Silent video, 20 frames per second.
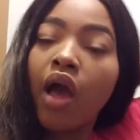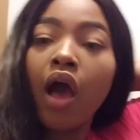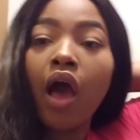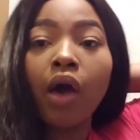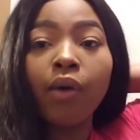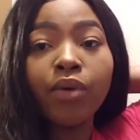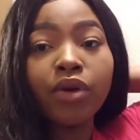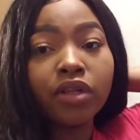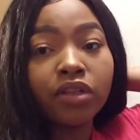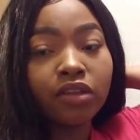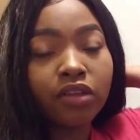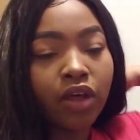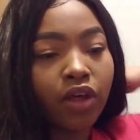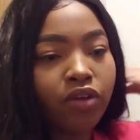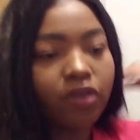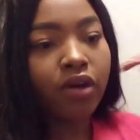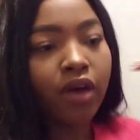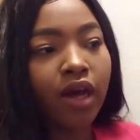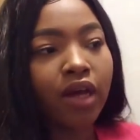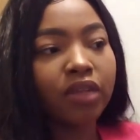I wanted to tell
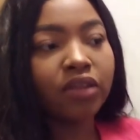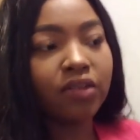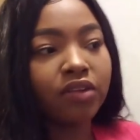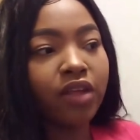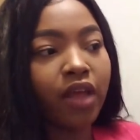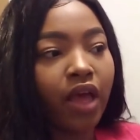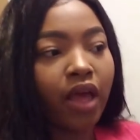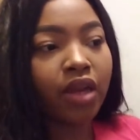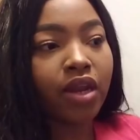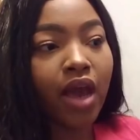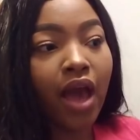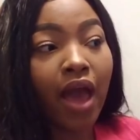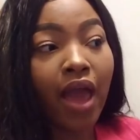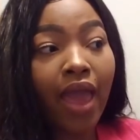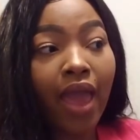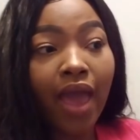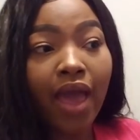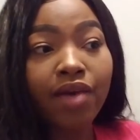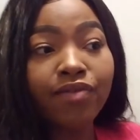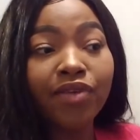you guys that I
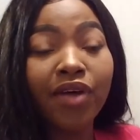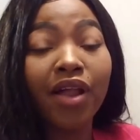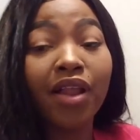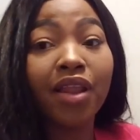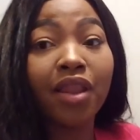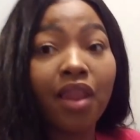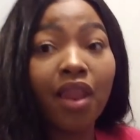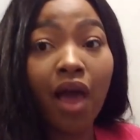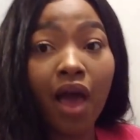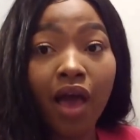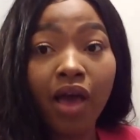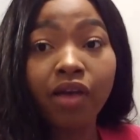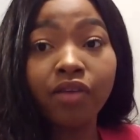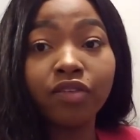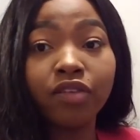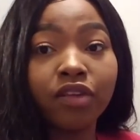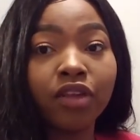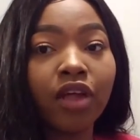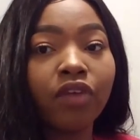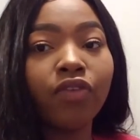have a lot of
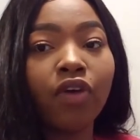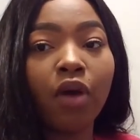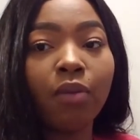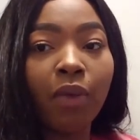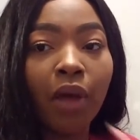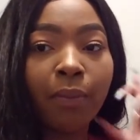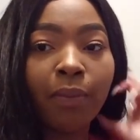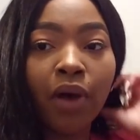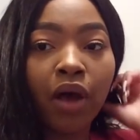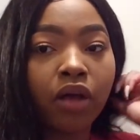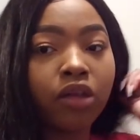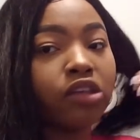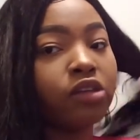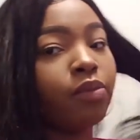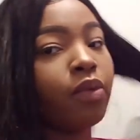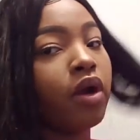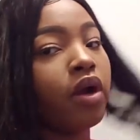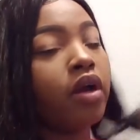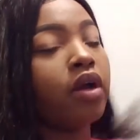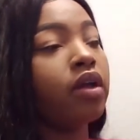stuff on my
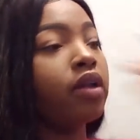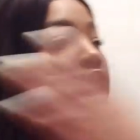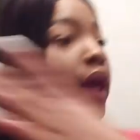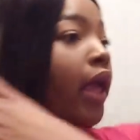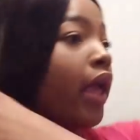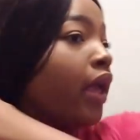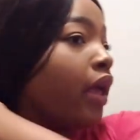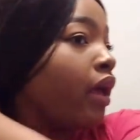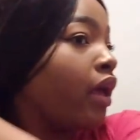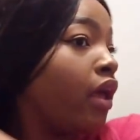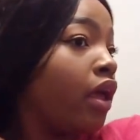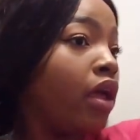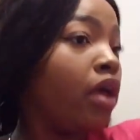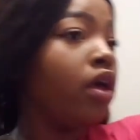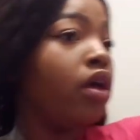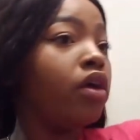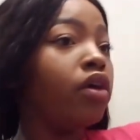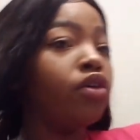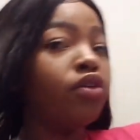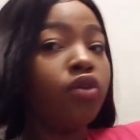Poshmark. Like,
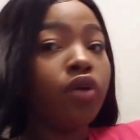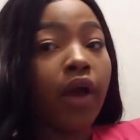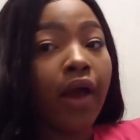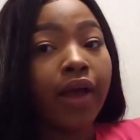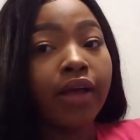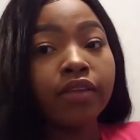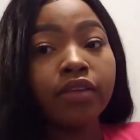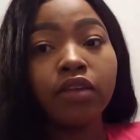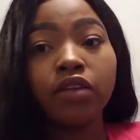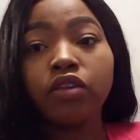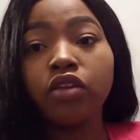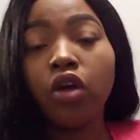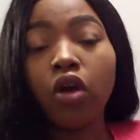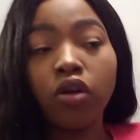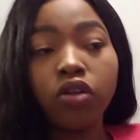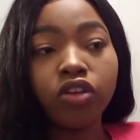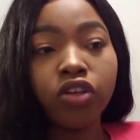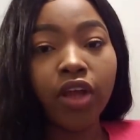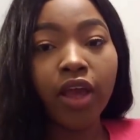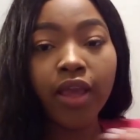you guys need to
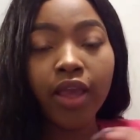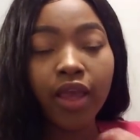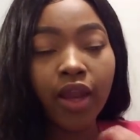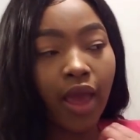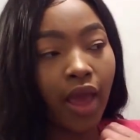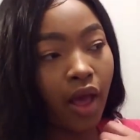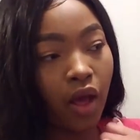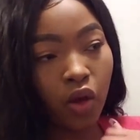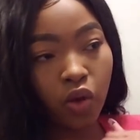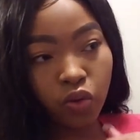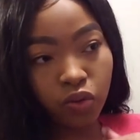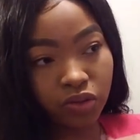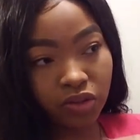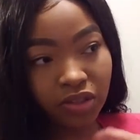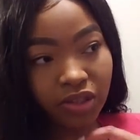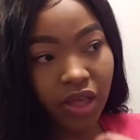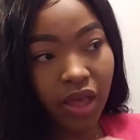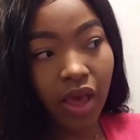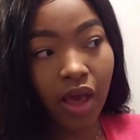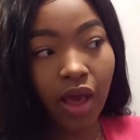go check it out.
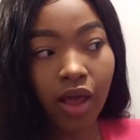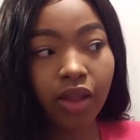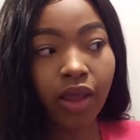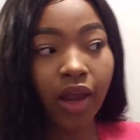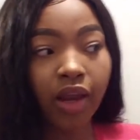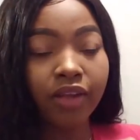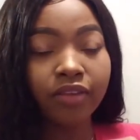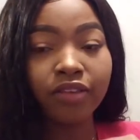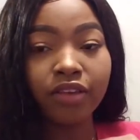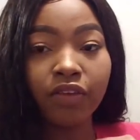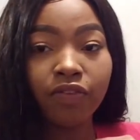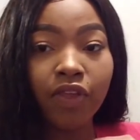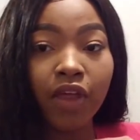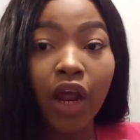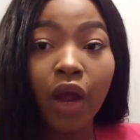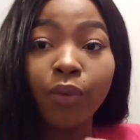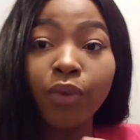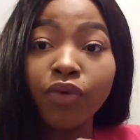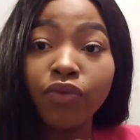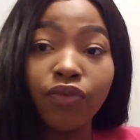A lot of stuff that
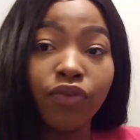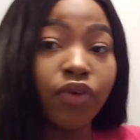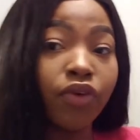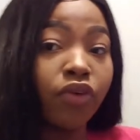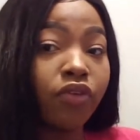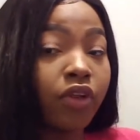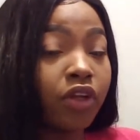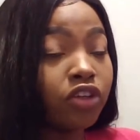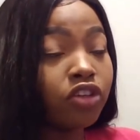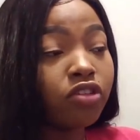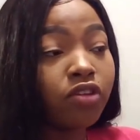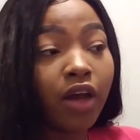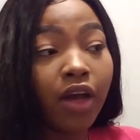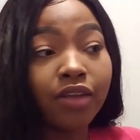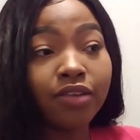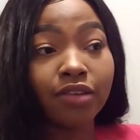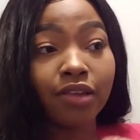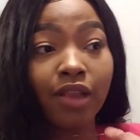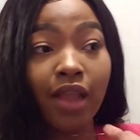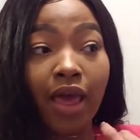I review that you
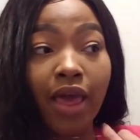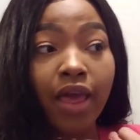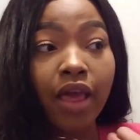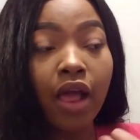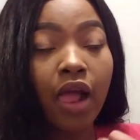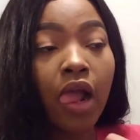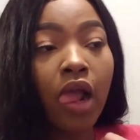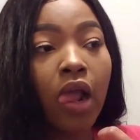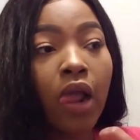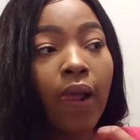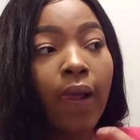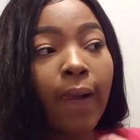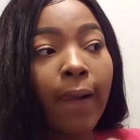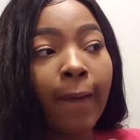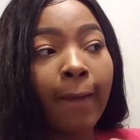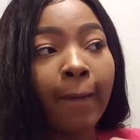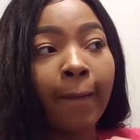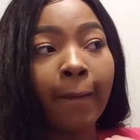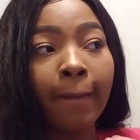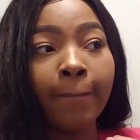guys like.
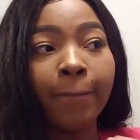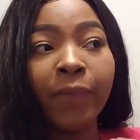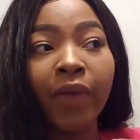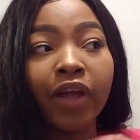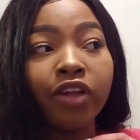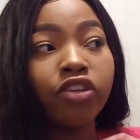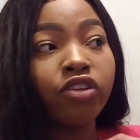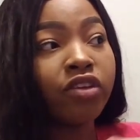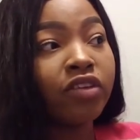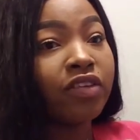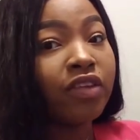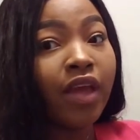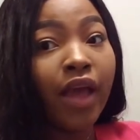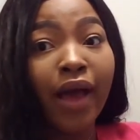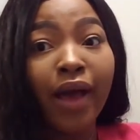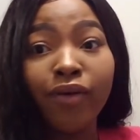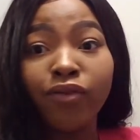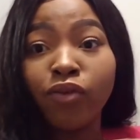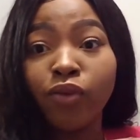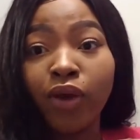As you can see, I
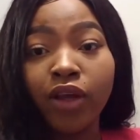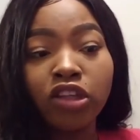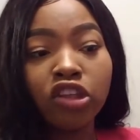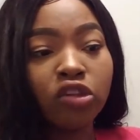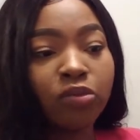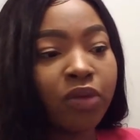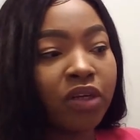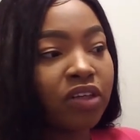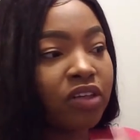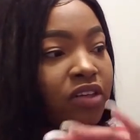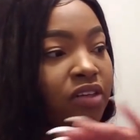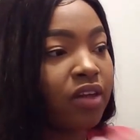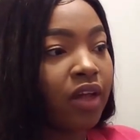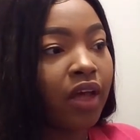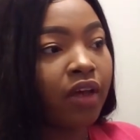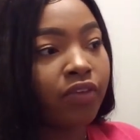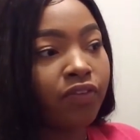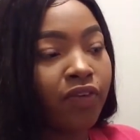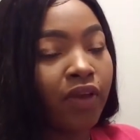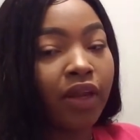have way too much
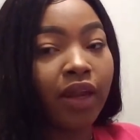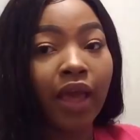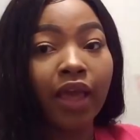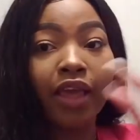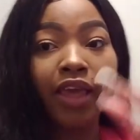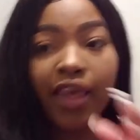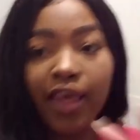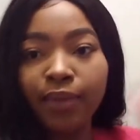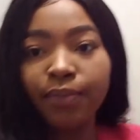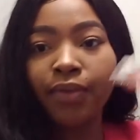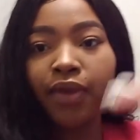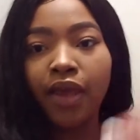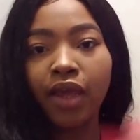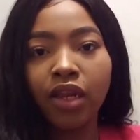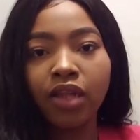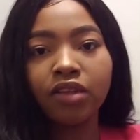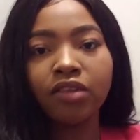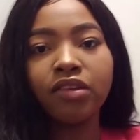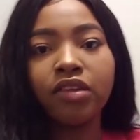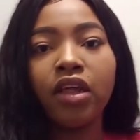stuff, and I keep
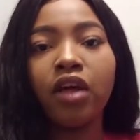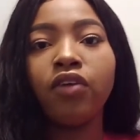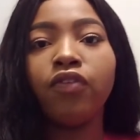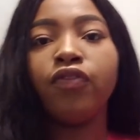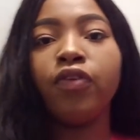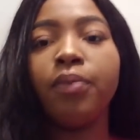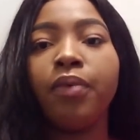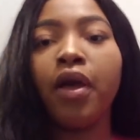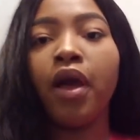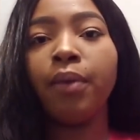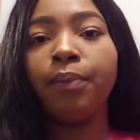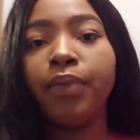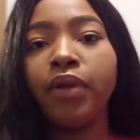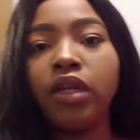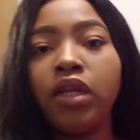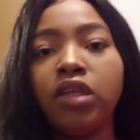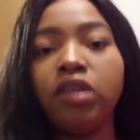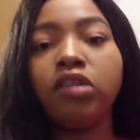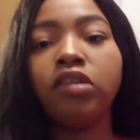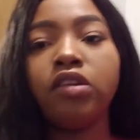getting stuff from
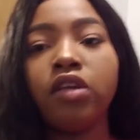companies.